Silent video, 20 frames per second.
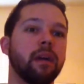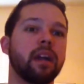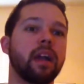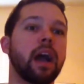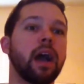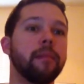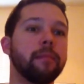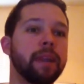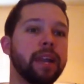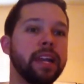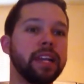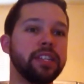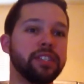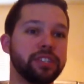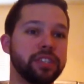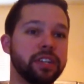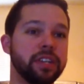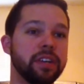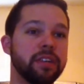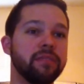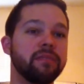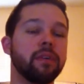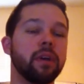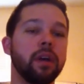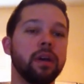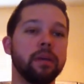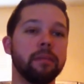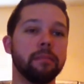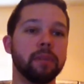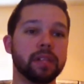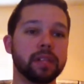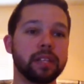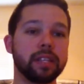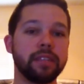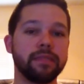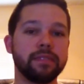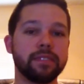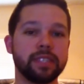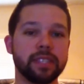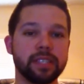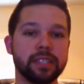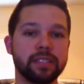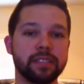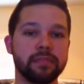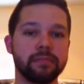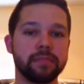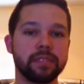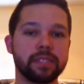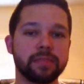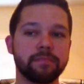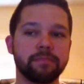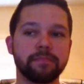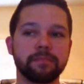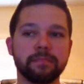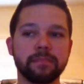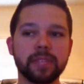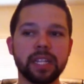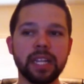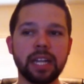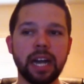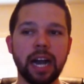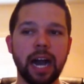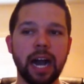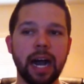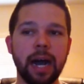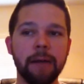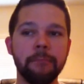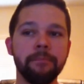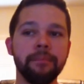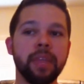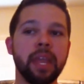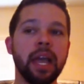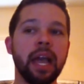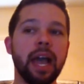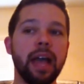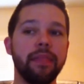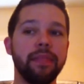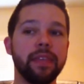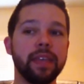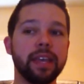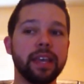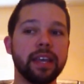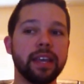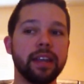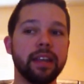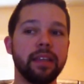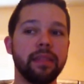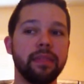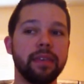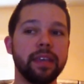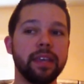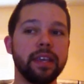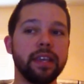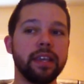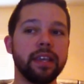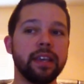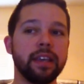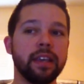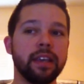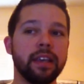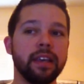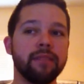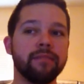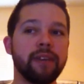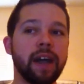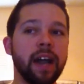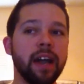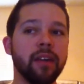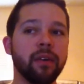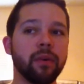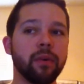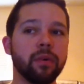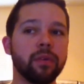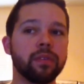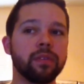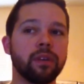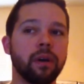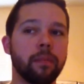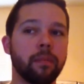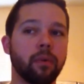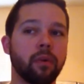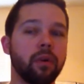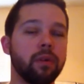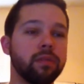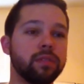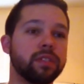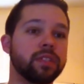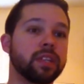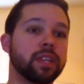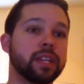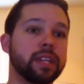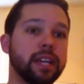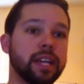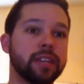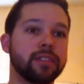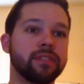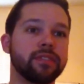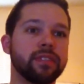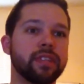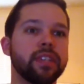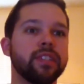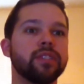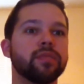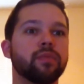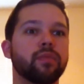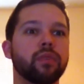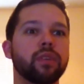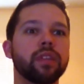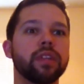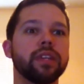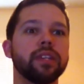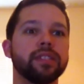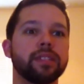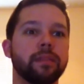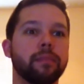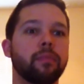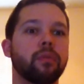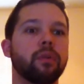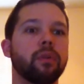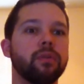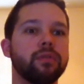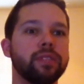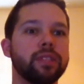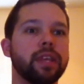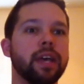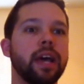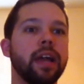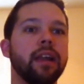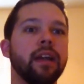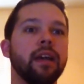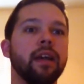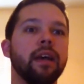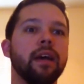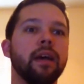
combination of belief systems. And then the final approach to contextualization really is the approach that